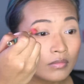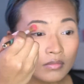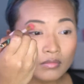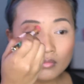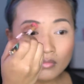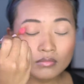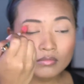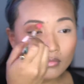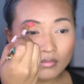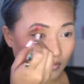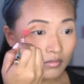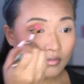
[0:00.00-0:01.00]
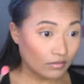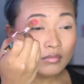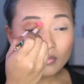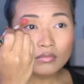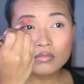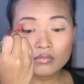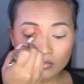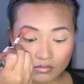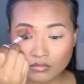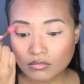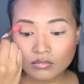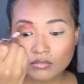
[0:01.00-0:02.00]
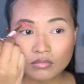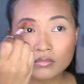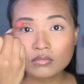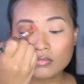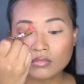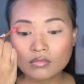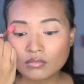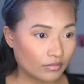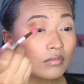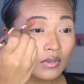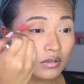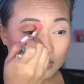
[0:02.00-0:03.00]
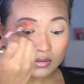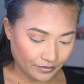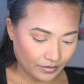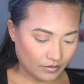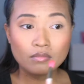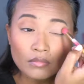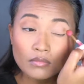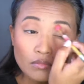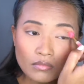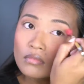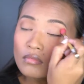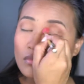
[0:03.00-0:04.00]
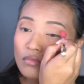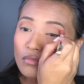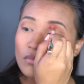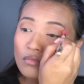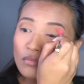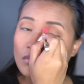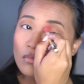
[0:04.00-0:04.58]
So the look that we're going for is a halo. So I'm pretty much